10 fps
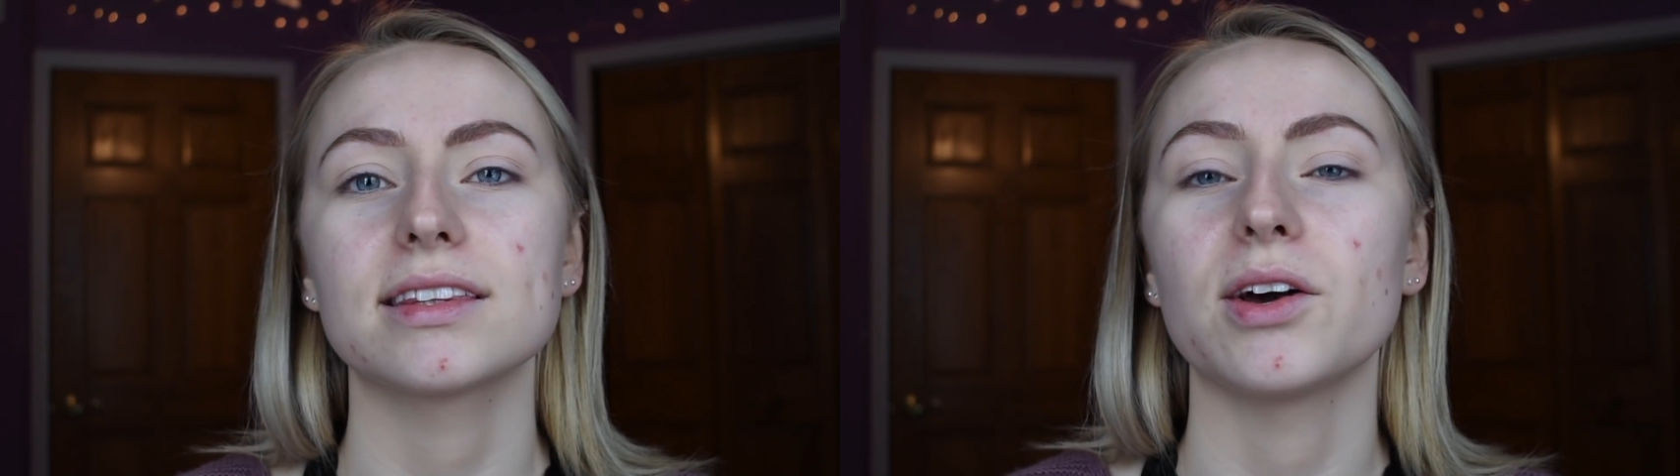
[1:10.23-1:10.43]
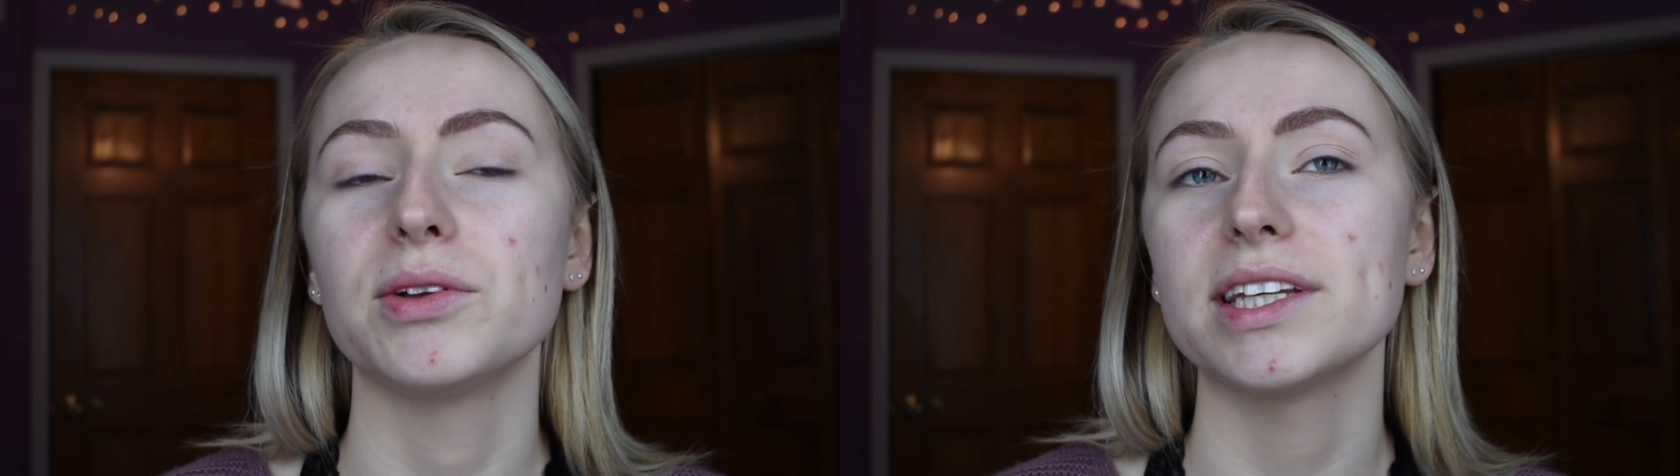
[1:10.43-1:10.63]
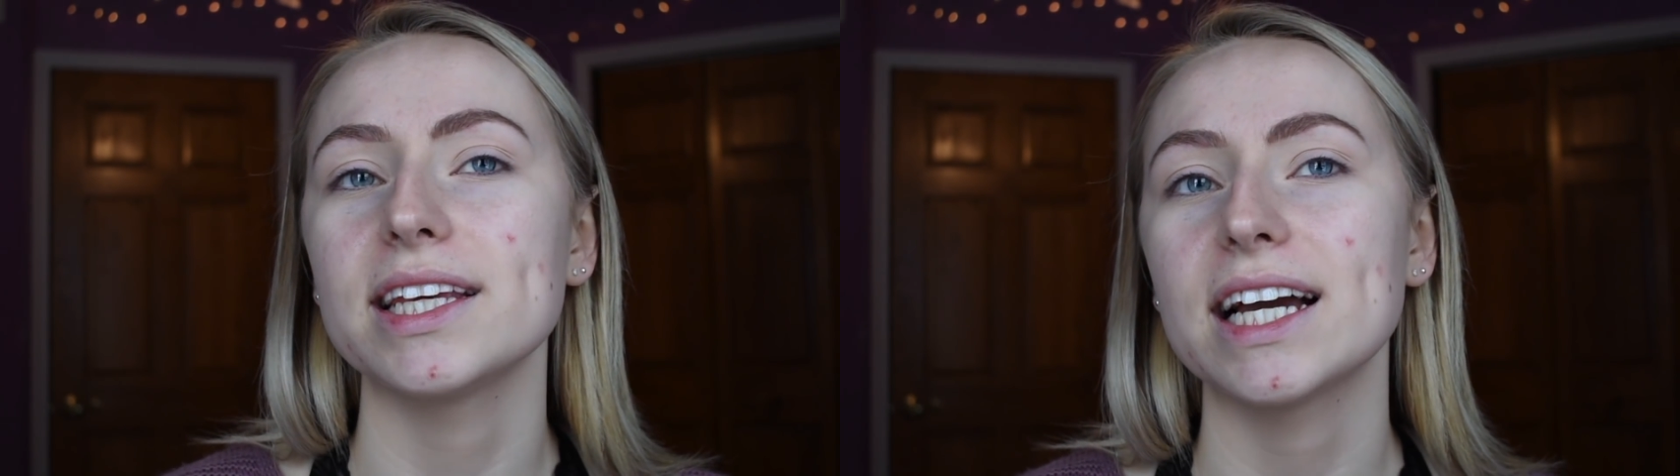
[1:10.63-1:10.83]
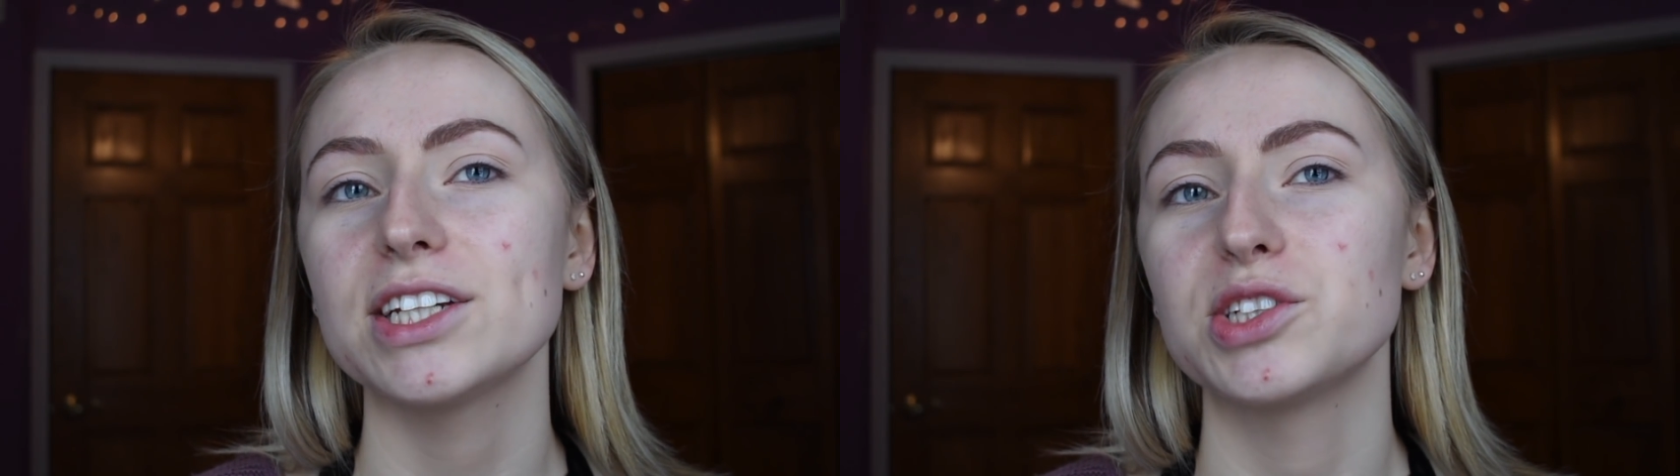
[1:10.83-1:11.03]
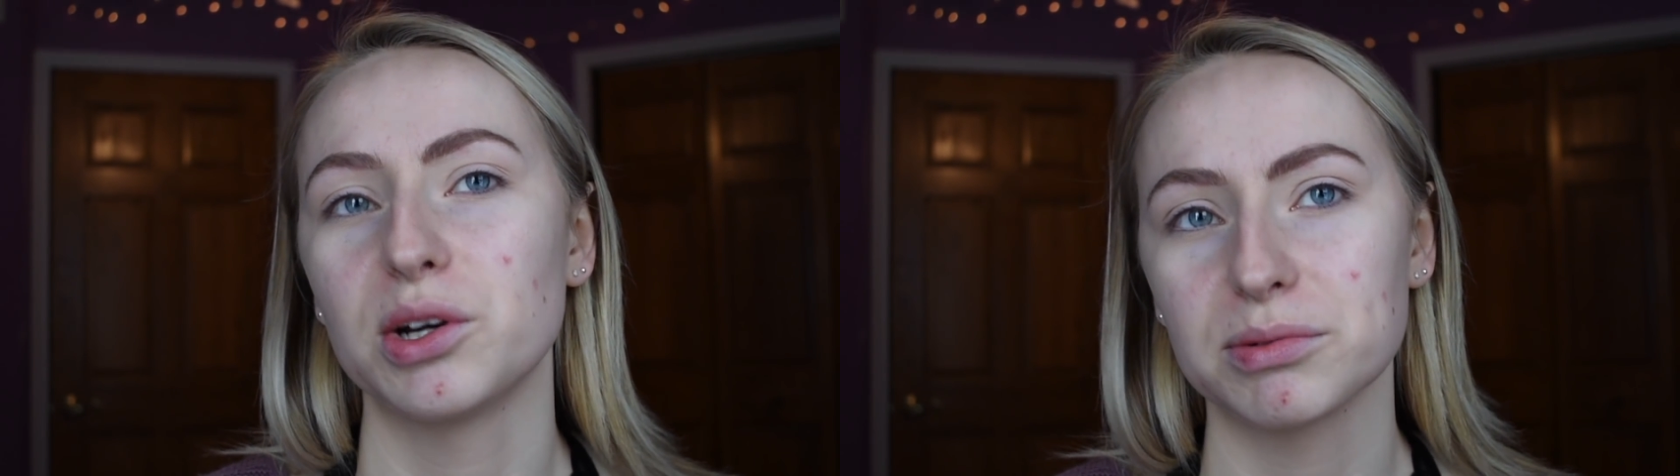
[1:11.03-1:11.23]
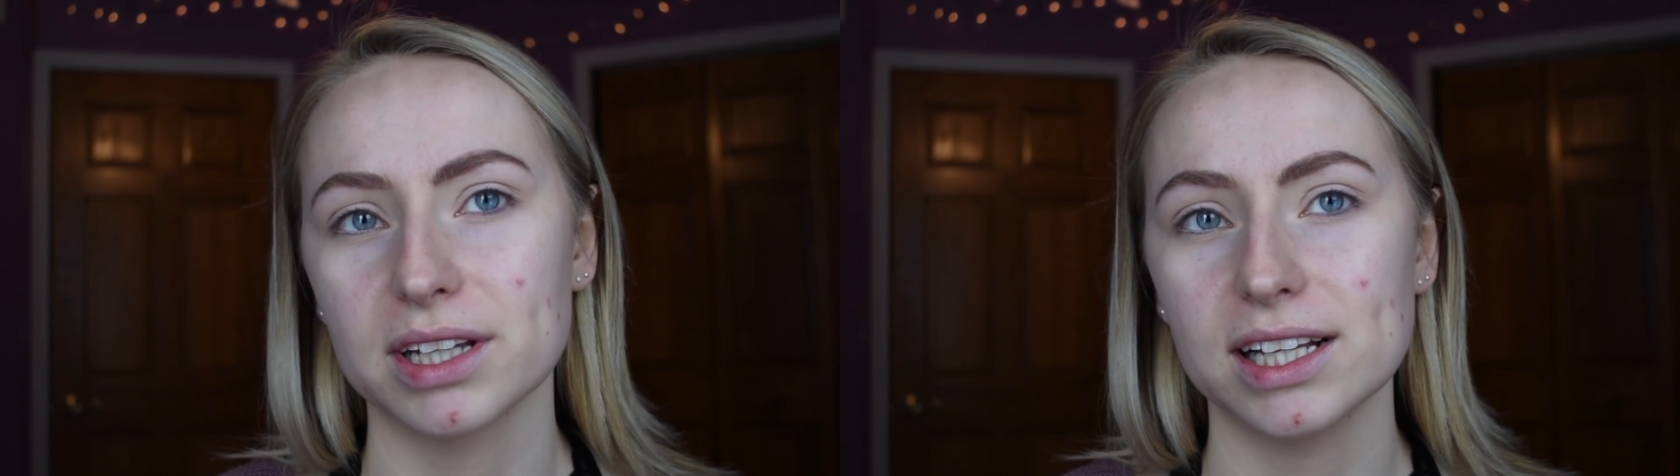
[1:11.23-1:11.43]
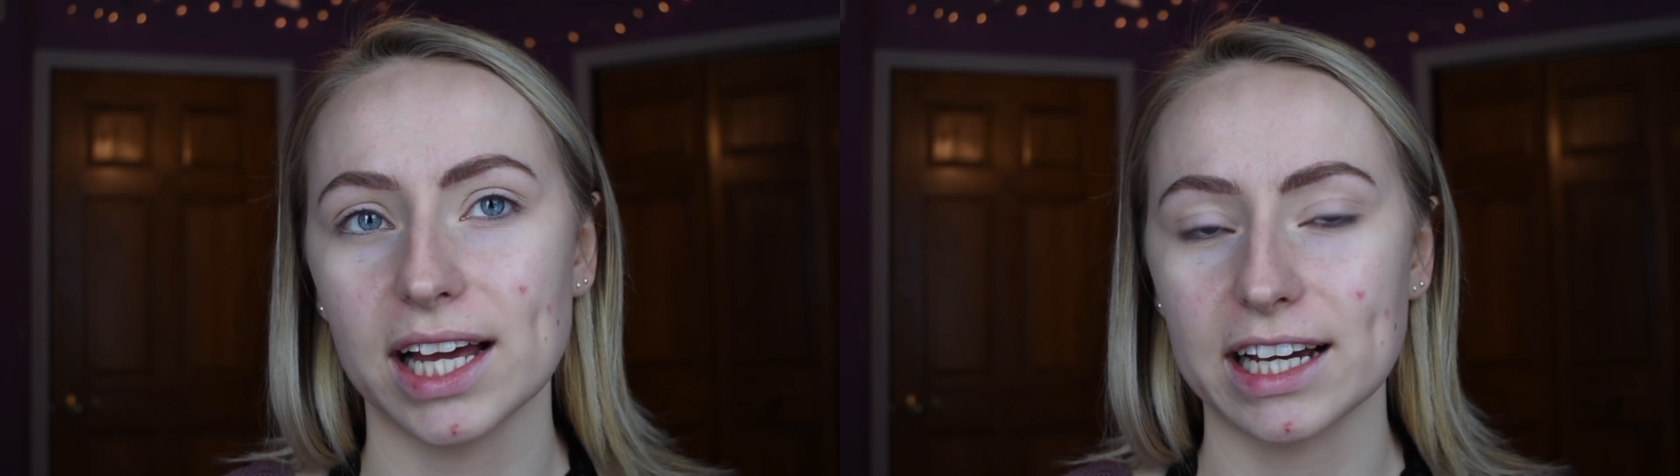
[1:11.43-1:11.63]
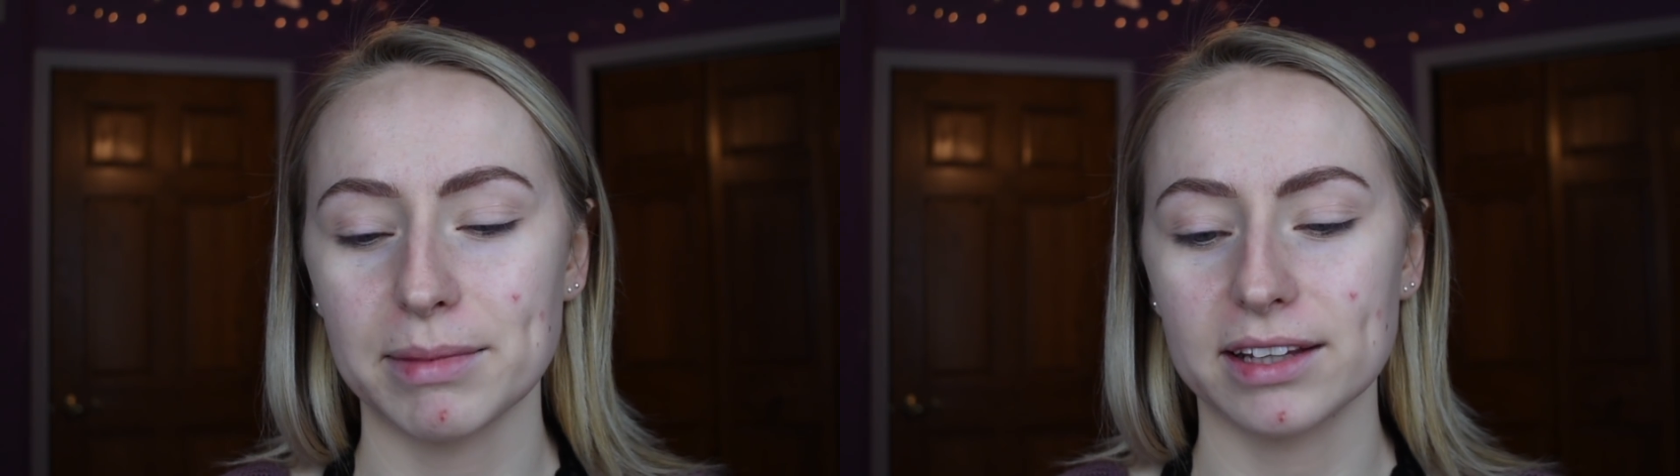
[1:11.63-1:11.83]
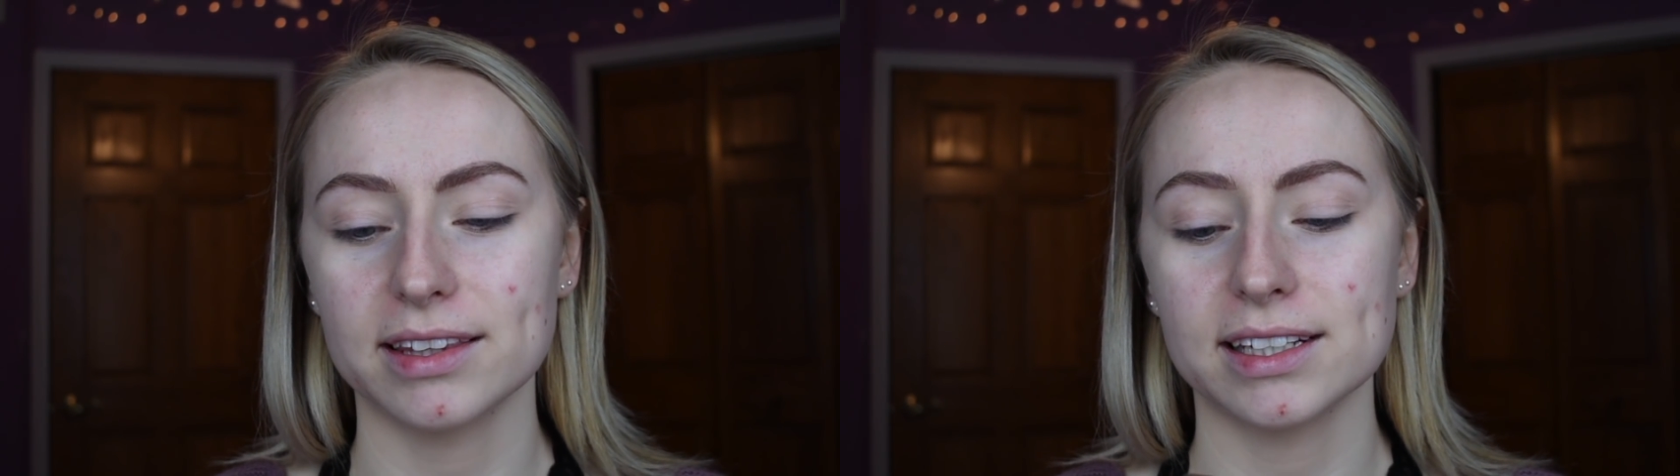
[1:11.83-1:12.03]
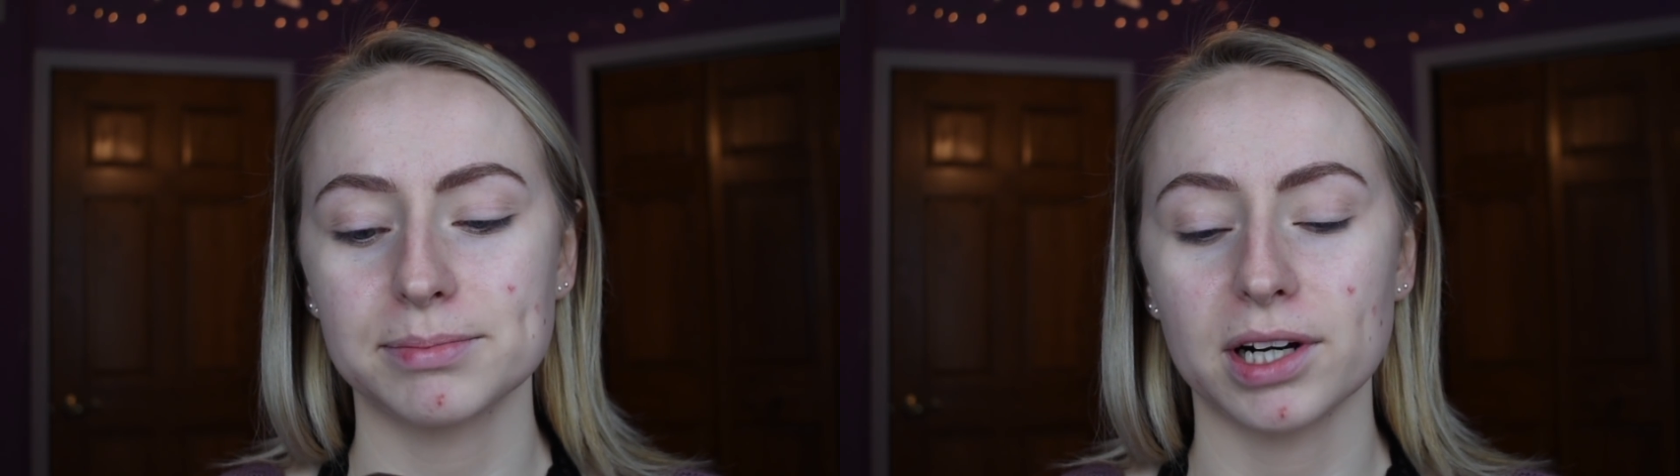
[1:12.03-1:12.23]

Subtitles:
The only thing I don't really like about this